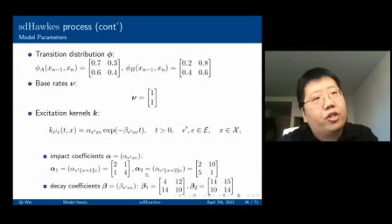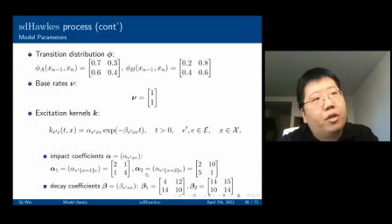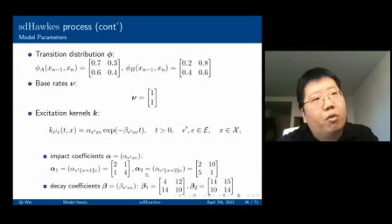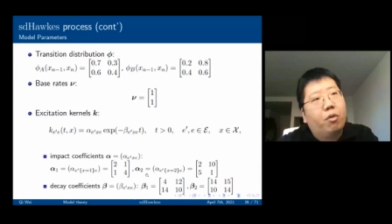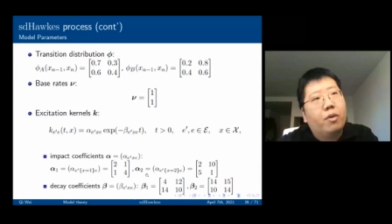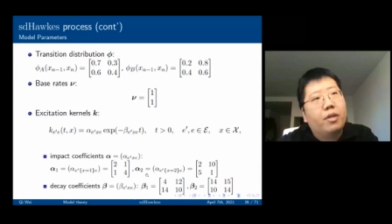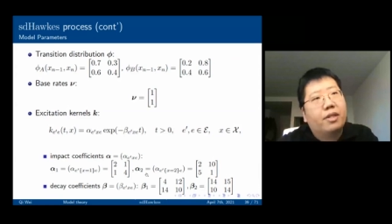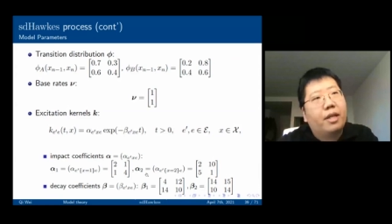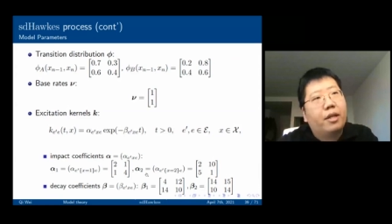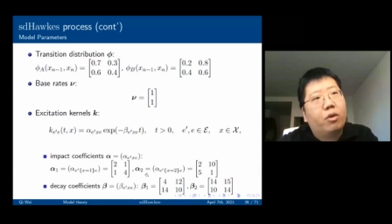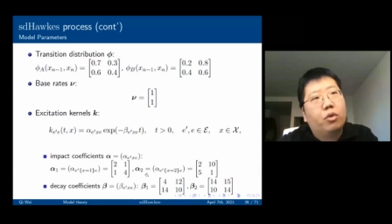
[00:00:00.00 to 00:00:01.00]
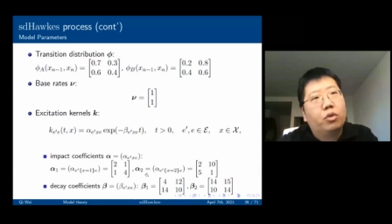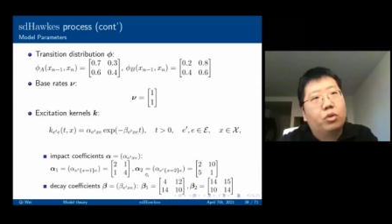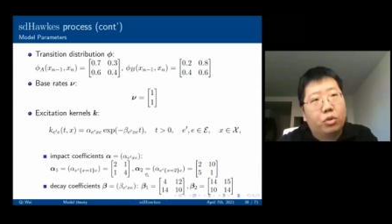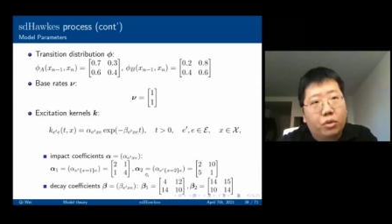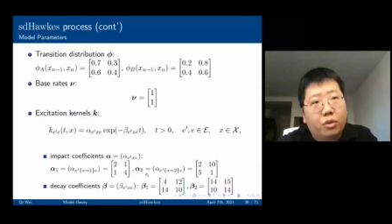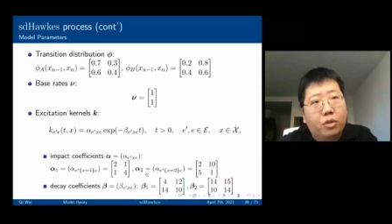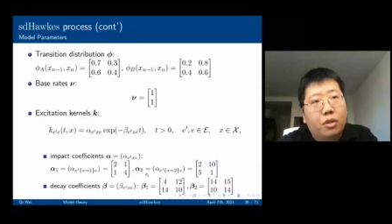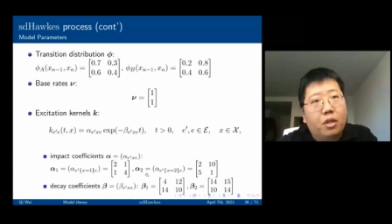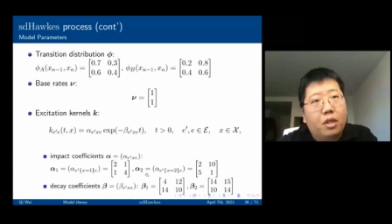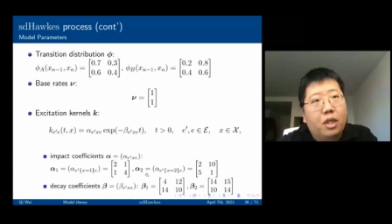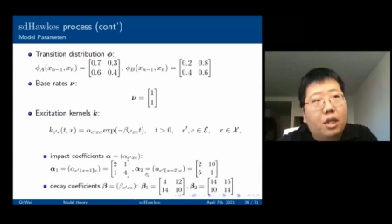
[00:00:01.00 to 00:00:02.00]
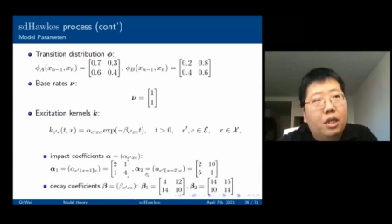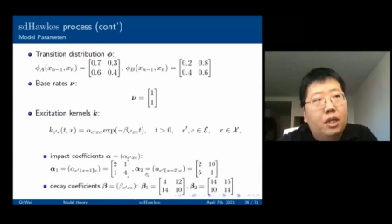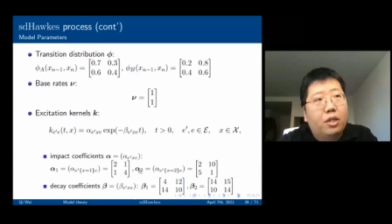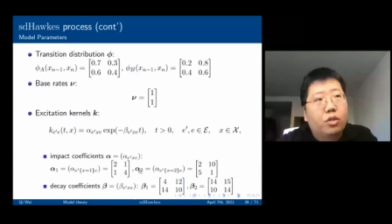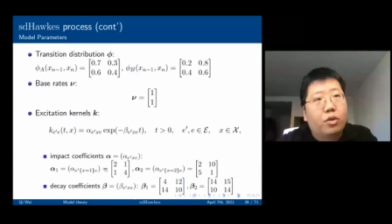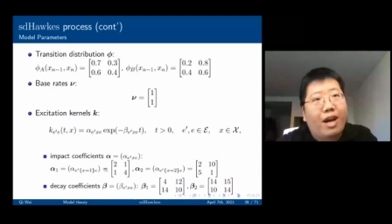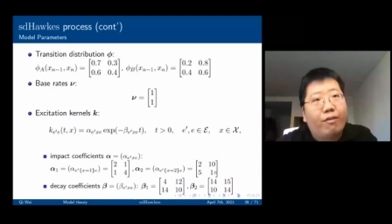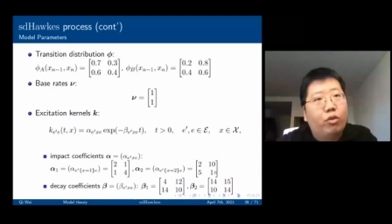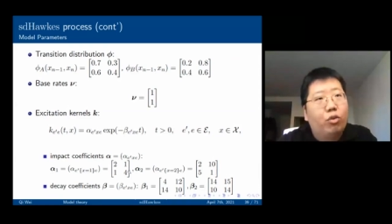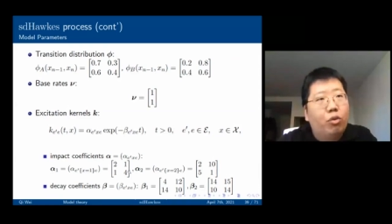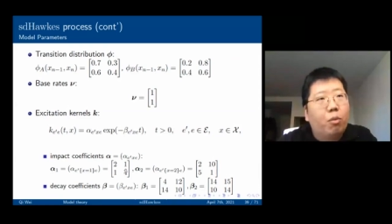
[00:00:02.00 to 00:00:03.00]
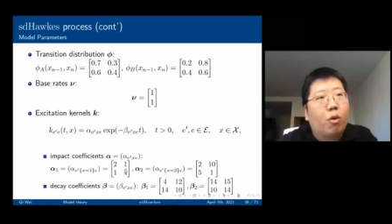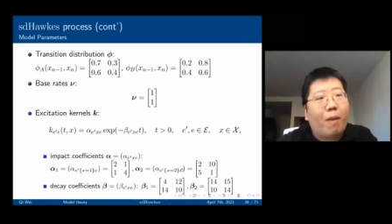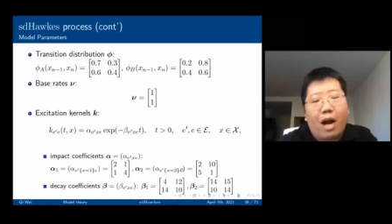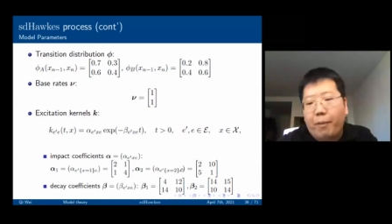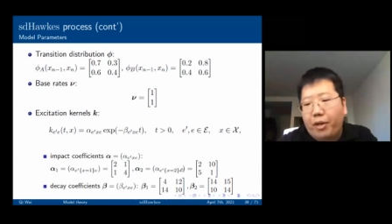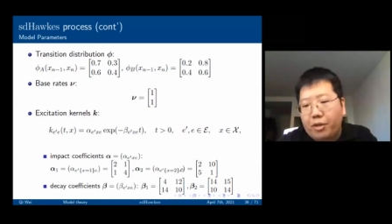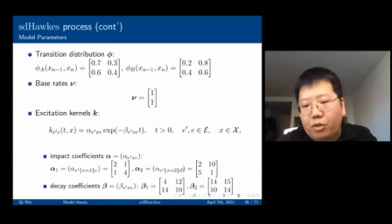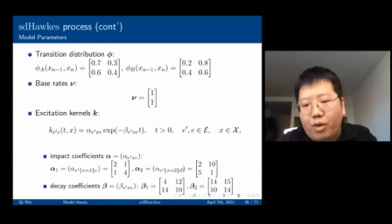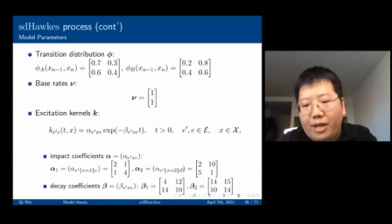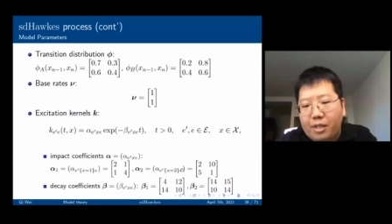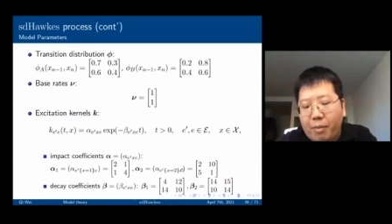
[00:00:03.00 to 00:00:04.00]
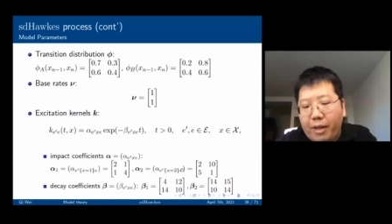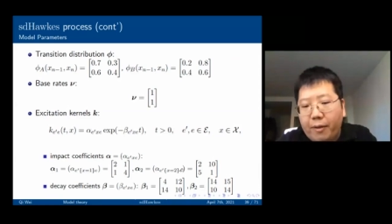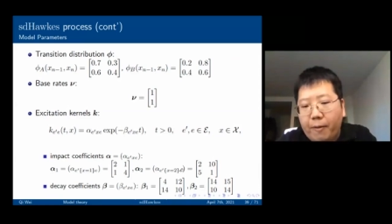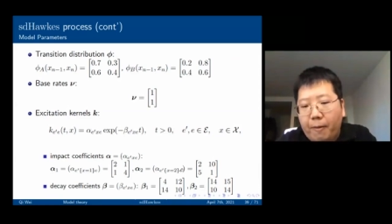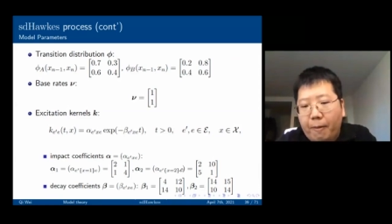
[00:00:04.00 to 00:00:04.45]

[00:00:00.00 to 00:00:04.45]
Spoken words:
excitation when state equal to 2. So you have two more parameters to estimate.